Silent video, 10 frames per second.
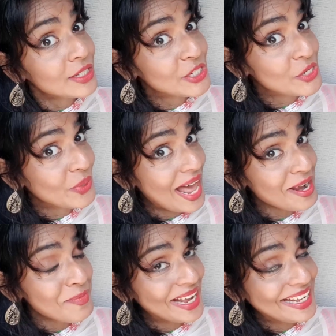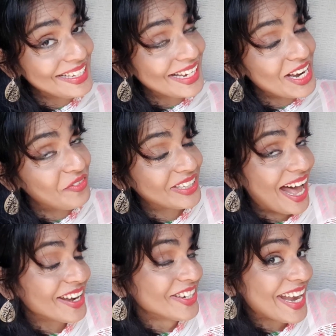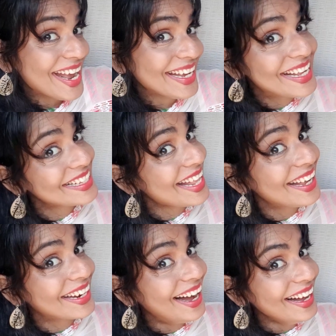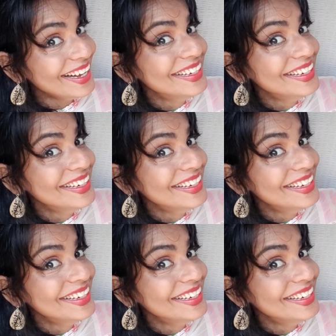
Did you like my Indian avatar today? Kaisa laga?